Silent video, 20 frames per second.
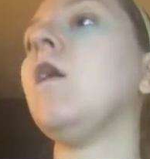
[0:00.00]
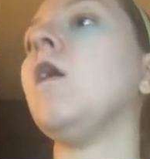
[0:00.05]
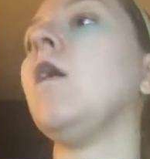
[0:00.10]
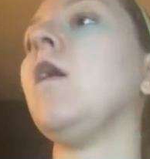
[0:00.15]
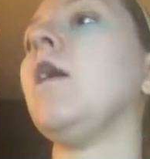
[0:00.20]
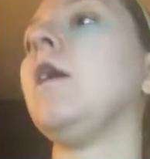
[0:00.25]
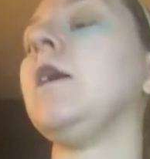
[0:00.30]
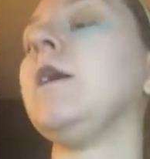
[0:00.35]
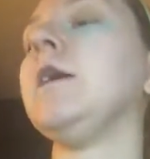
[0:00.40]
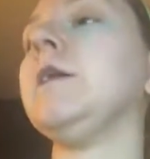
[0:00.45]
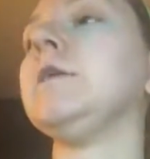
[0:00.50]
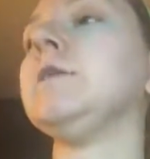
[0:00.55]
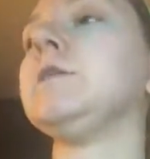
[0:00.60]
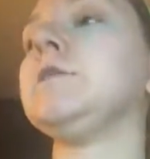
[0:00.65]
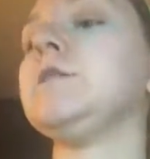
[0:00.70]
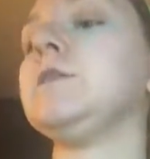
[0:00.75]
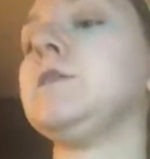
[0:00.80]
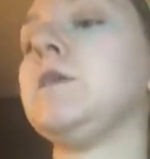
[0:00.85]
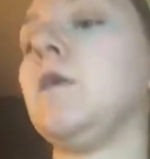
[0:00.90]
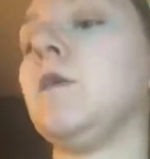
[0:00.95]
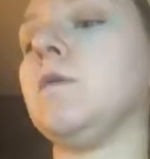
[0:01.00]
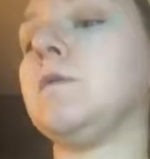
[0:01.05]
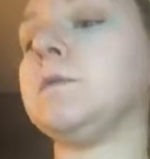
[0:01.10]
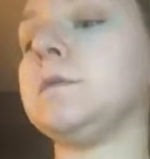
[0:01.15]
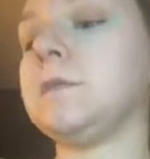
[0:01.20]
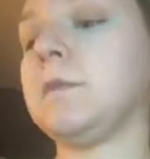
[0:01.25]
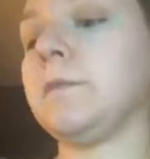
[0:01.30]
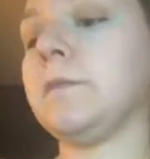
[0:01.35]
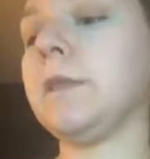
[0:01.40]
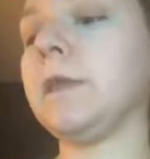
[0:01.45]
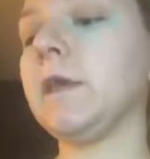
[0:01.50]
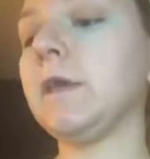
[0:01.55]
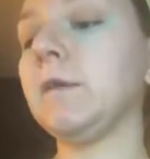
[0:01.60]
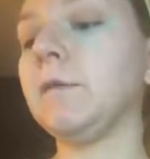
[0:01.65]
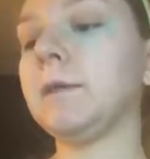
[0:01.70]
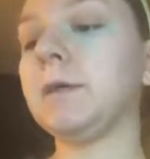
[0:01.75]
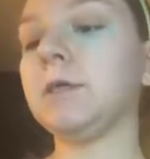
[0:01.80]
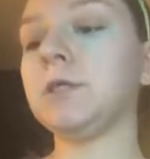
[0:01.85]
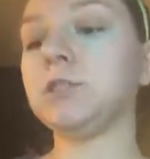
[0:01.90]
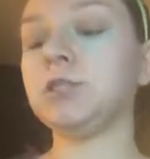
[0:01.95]
Alright, so something I
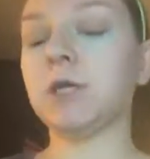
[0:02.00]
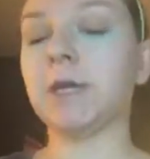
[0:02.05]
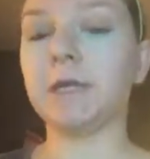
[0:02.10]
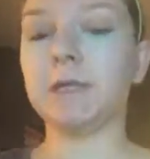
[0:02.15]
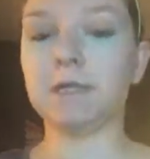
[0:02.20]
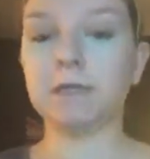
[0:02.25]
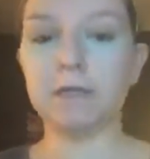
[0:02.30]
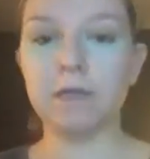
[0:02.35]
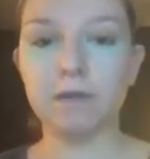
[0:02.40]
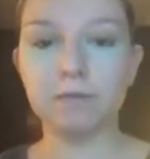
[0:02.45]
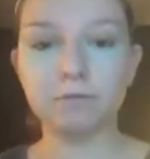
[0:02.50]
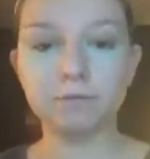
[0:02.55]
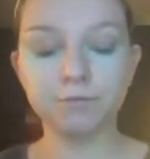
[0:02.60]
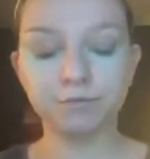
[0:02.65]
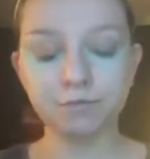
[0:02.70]
want to try today.